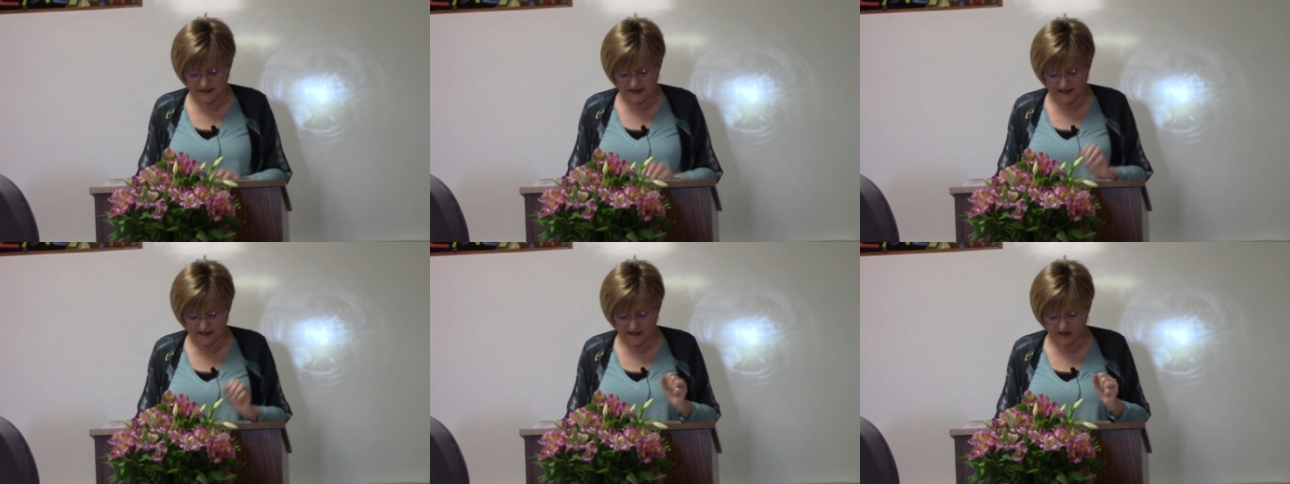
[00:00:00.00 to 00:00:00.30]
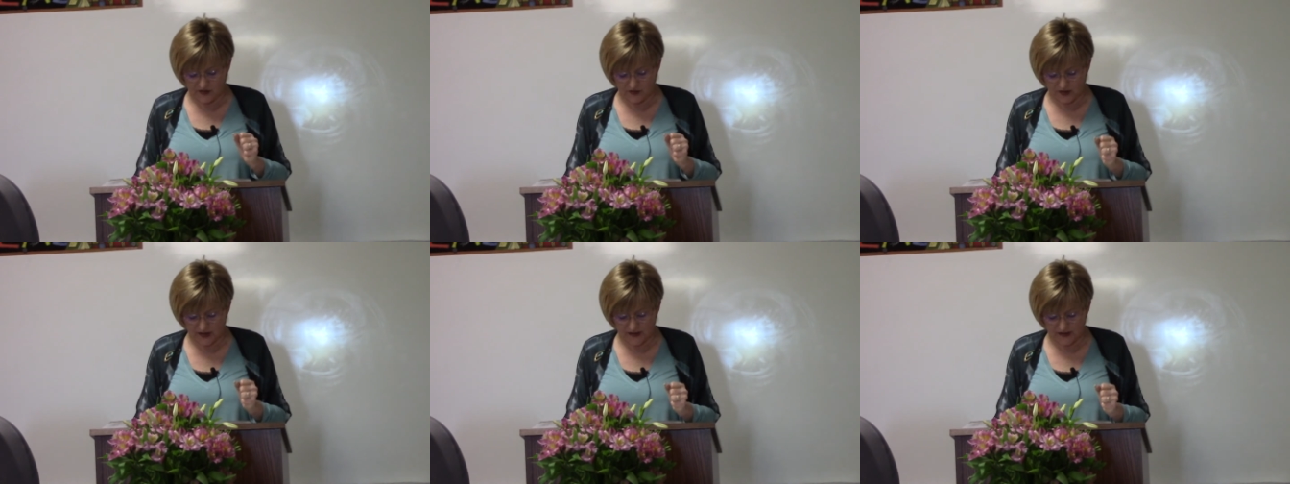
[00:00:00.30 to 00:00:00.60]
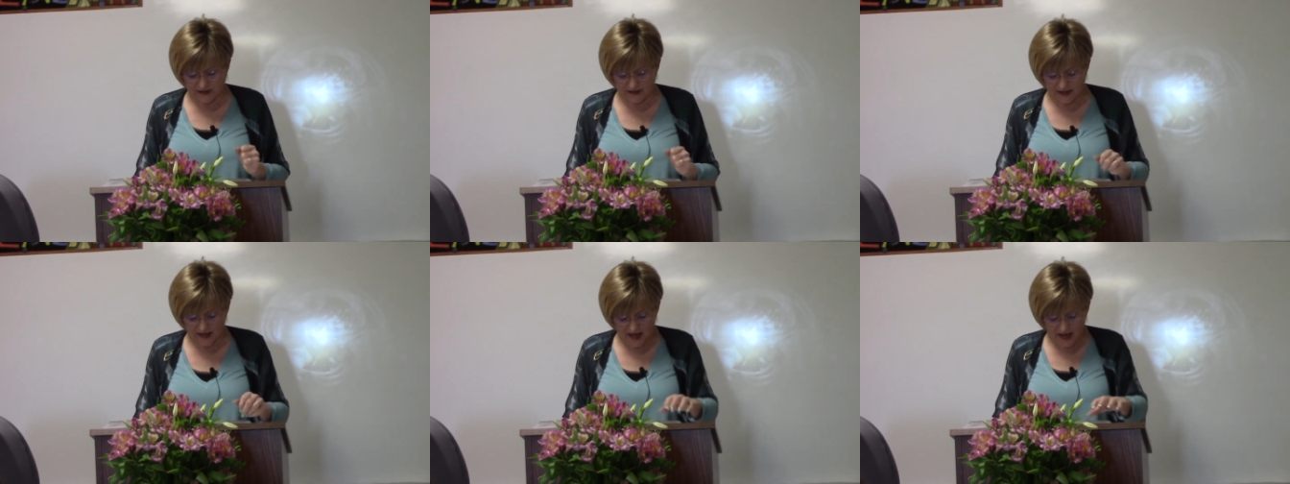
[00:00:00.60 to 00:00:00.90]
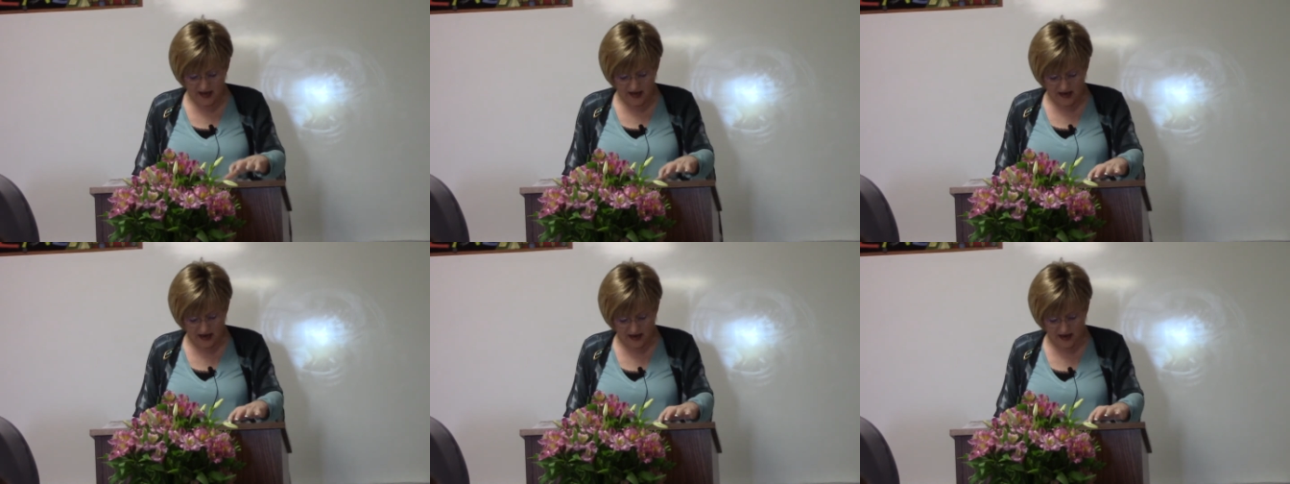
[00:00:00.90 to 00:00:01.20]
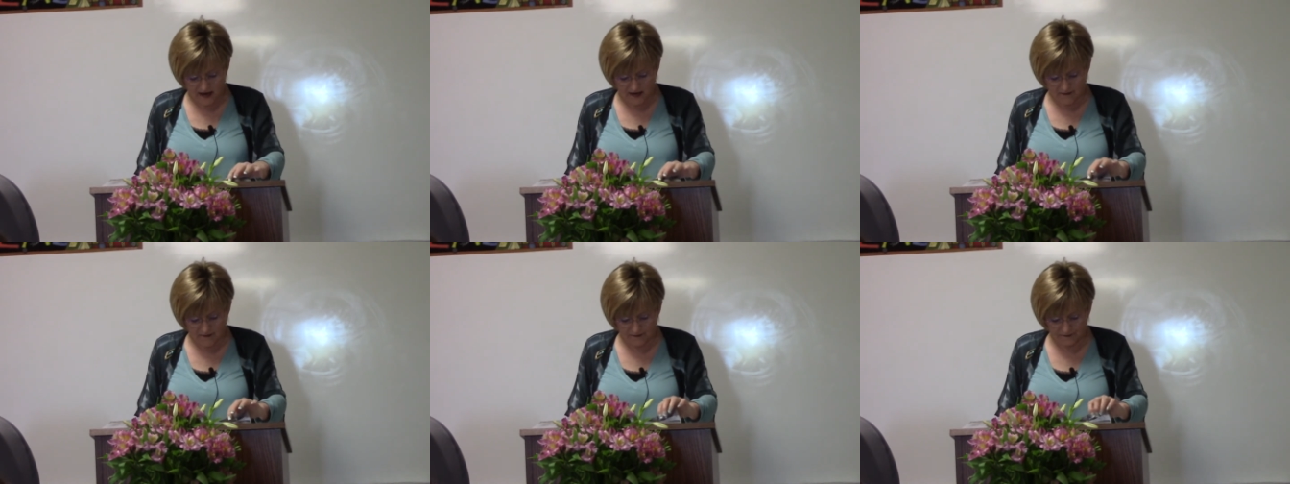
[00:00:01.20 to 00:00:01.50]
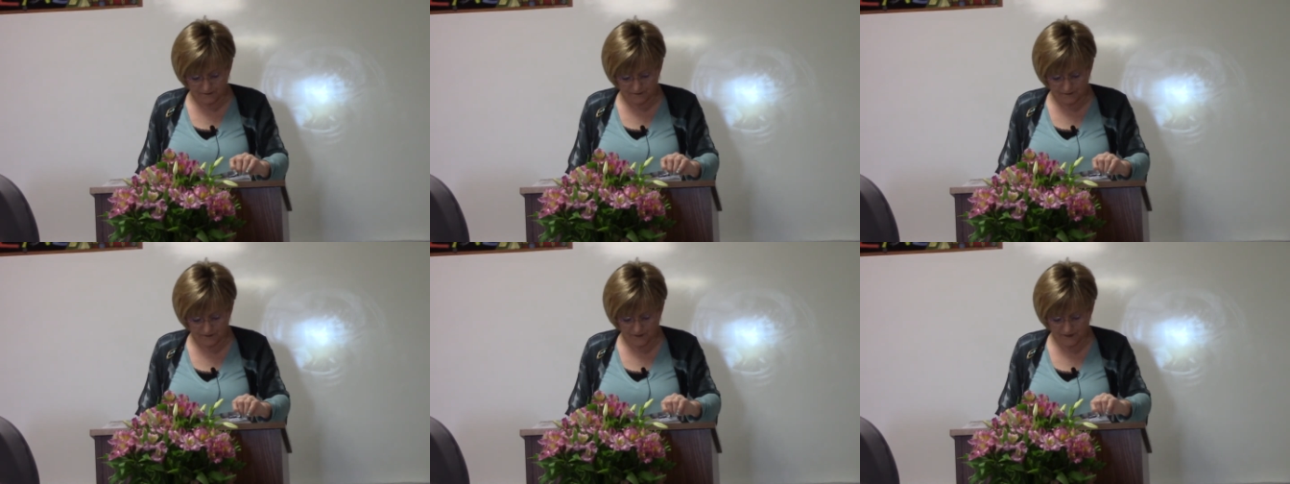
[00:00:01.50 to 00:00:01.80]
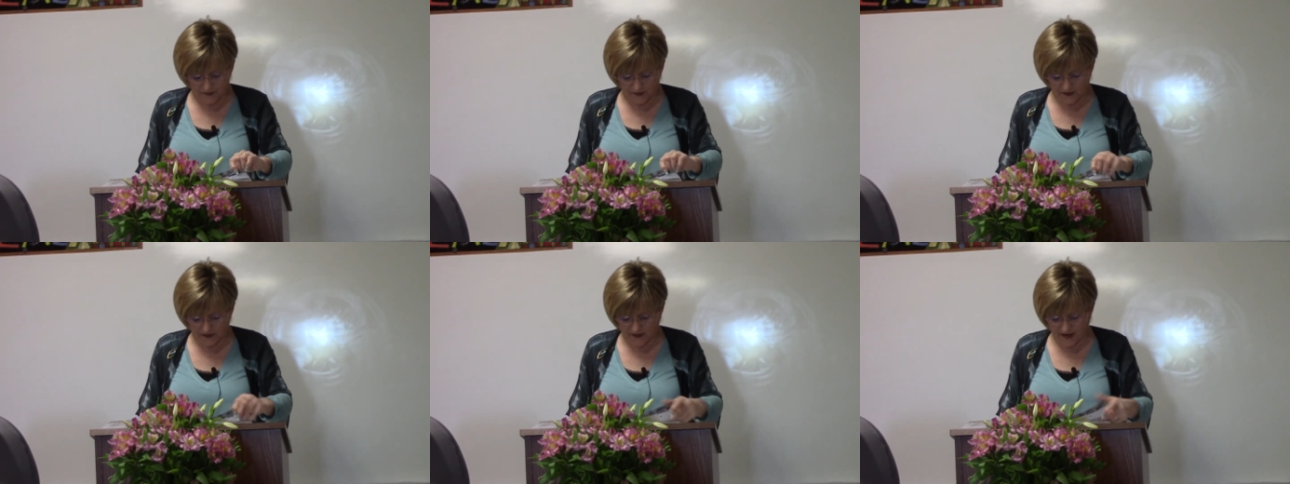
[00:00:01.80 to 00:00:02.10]
districts um,
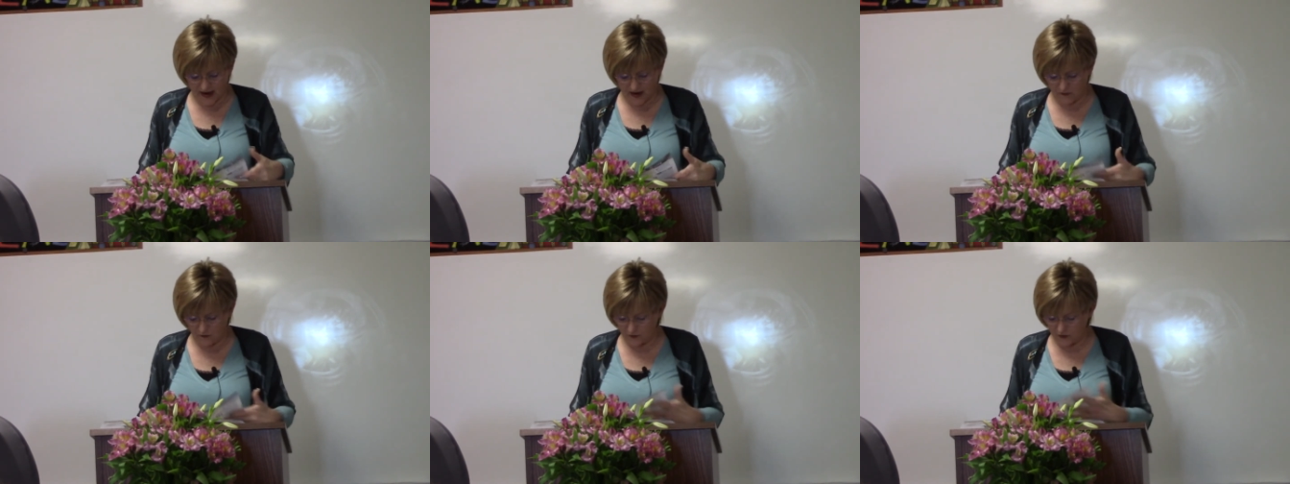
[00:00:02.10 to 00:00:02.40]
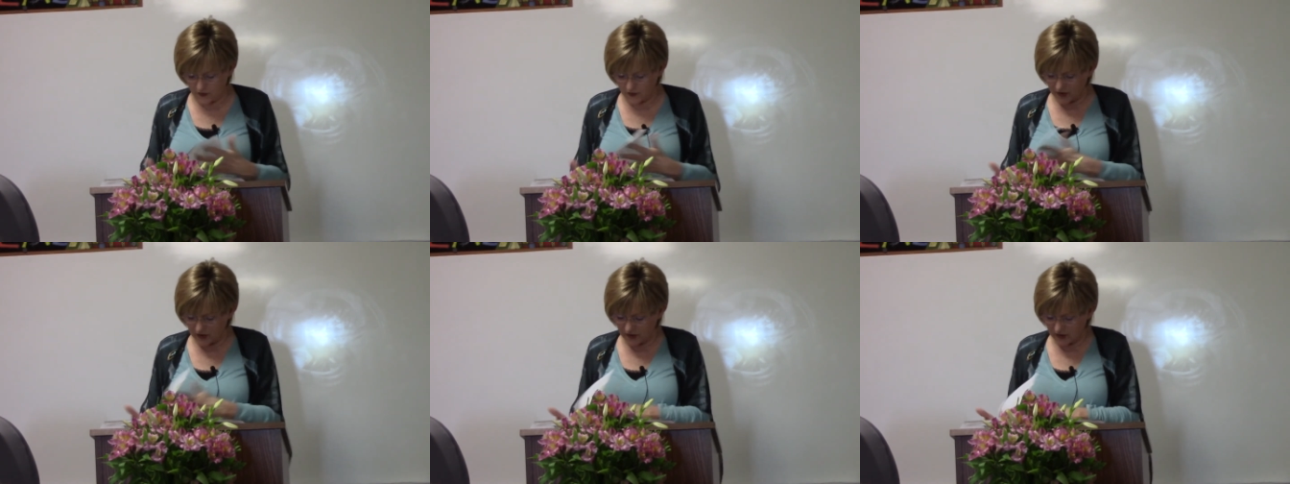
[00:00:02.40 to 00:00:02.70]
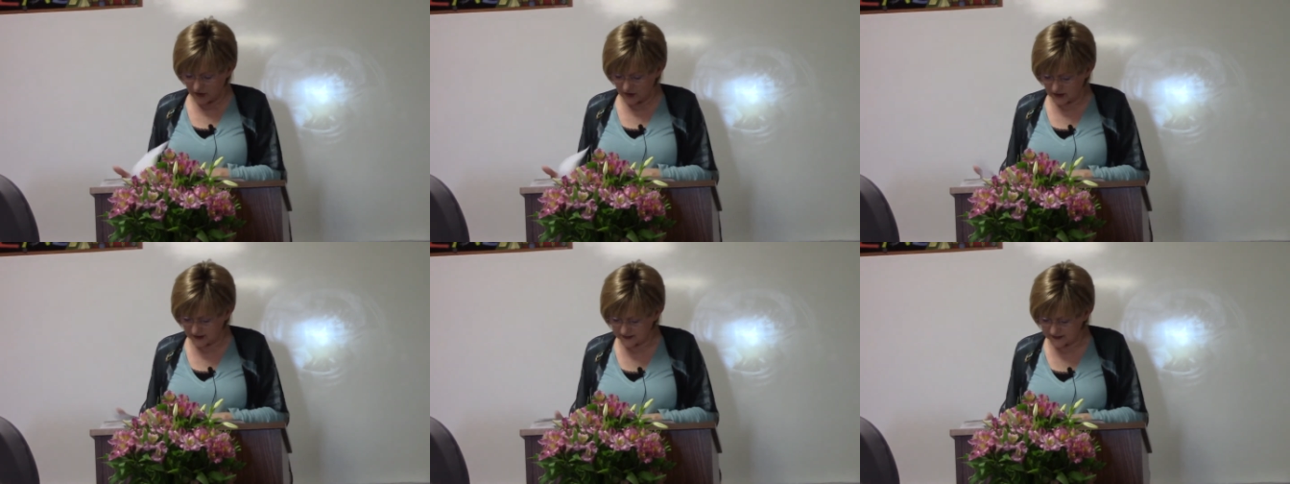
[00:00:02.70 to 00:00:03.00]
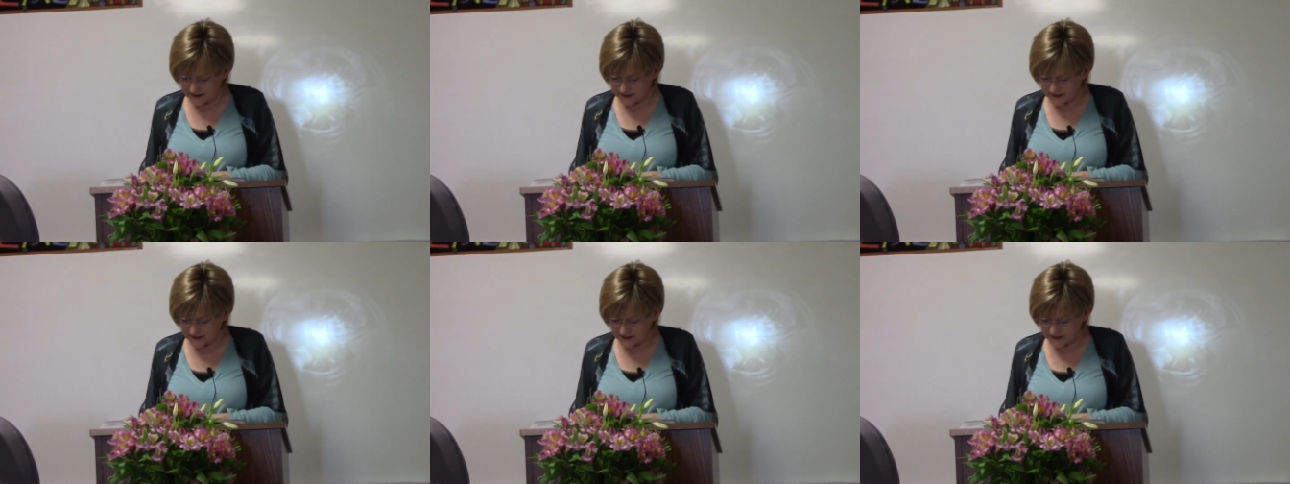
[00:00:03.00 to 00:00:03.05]
that were, let's